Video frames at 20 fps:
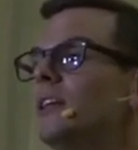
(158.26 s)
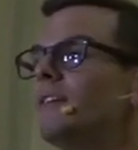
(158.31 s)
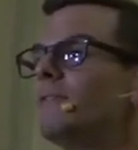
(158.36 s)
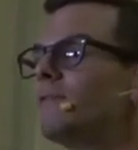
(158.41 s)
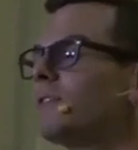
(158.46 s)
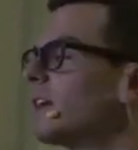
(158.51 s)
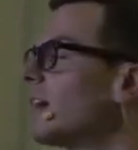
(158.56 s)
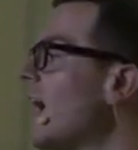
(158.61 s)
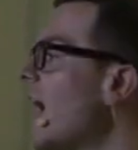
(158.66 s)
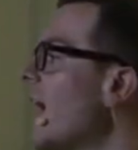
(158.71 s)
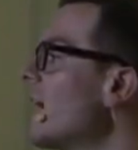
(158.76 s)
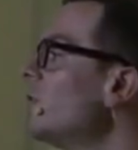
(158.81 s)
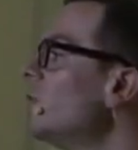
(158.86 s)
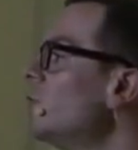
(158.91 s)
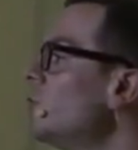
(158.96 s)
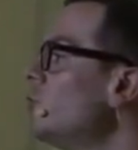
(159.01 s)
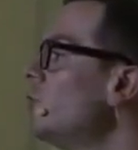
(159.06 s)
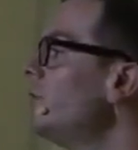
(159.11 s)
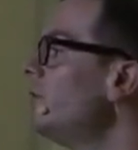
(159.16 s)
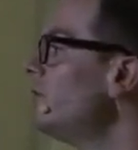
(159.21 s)
if the guy who
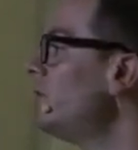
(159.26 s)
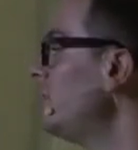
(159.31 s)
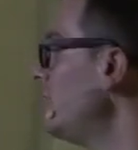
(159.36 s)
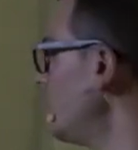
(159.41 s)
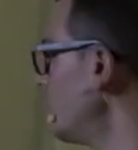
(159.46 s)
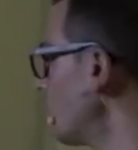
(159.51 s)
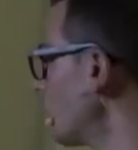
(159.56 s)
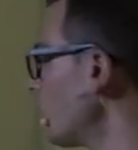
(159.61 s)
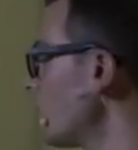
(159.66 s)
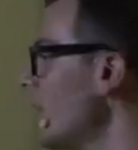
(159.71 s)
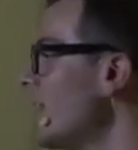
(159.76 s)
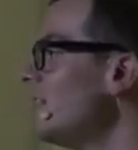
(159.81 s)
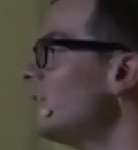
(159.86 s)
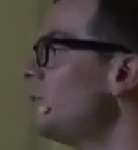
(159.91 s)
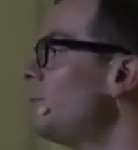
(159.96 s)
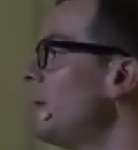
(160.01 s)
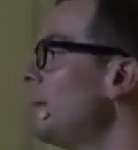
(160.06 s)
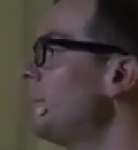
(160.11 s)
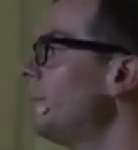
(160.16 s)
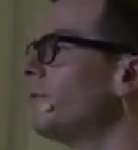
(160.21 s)
you've seen raise
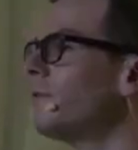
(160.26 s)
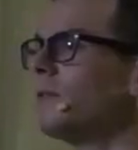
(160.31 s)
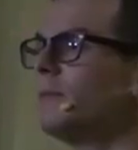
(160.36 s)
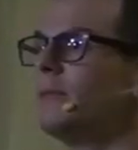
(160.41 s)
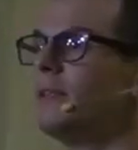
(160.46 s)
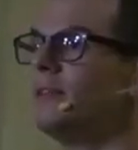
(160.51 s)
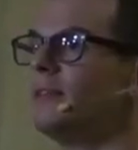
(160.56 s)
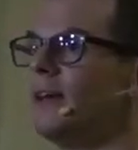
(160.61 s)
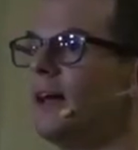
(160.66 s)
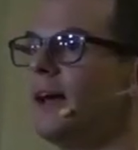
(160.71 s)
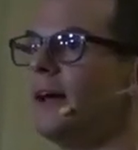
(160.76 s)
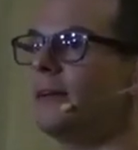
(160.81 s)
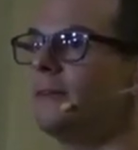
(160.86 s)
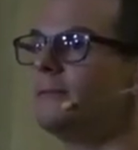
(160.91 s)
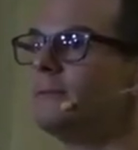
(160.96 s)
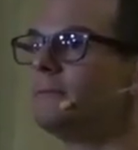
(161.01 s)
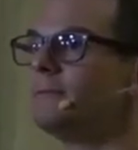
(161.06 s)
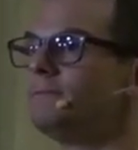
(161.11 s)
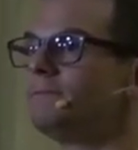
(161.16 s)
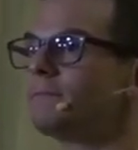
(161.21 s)
people from the
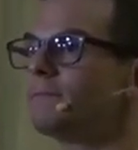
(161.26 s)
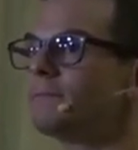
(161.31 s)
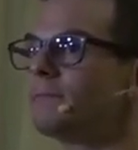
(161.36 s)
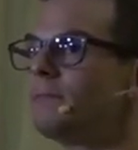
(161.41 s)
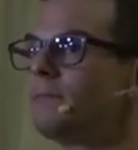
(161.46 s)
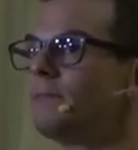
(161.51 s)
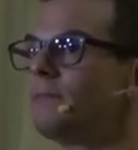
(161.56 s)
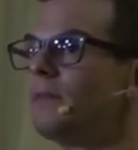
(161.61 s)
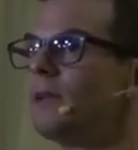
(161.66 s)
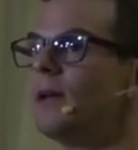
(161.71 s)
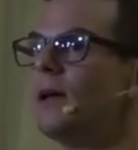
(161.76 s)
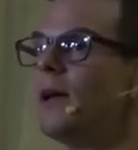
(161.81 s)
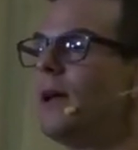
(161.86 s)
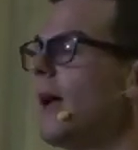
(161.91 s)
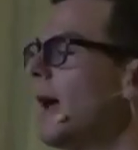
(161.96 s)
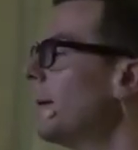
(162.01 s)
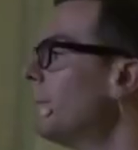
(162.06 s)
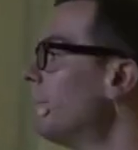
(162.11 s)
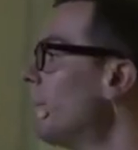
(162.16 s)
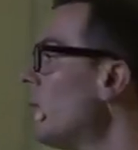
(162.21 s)
dead
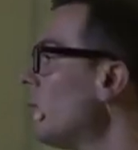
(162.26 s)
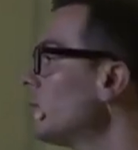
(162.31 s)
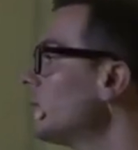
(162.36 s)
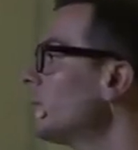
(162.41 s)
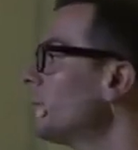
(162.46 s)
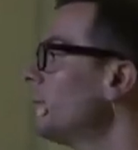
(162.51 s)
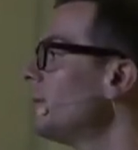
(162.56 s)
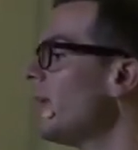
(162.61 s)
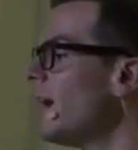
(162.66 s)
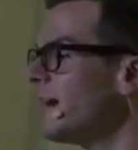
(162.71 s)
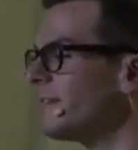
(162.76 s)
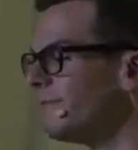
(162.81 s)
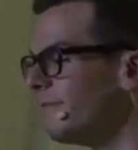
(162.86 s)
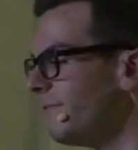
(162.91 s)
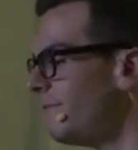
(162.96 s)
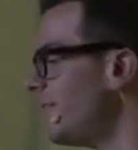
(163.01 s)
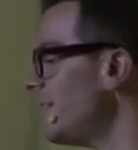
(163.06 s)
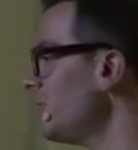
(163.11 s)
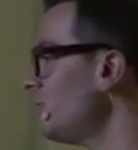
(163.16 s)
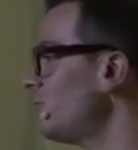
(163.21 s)
and multiply
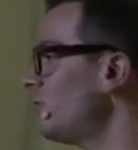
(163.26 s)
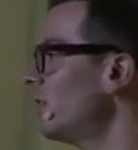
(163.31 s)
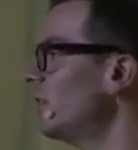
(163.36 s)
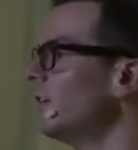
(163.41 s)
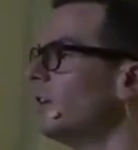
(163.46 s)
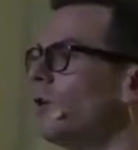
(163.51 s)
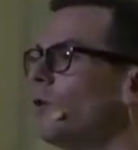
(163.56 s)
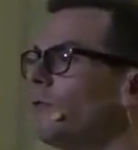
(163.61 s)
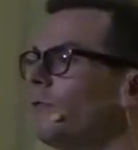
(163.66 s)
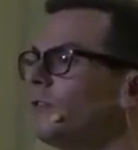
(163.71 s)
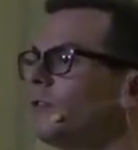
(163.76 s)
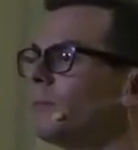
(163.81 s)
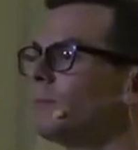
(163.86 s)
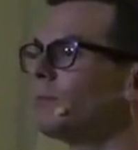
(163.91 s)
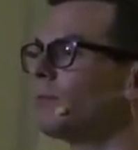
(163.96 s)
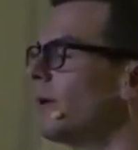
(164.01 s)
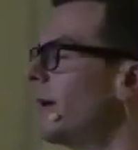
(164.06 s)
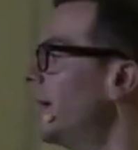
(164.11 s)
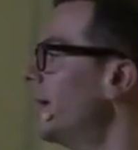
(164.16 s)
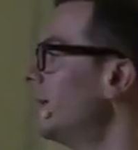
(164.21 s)
fish and loaves of
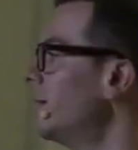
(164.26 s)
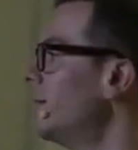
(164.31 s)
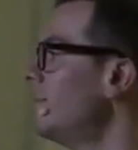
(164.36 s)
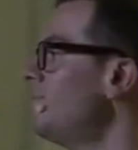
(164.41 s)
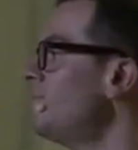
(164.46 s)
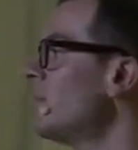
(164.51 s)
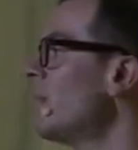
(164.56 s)
bread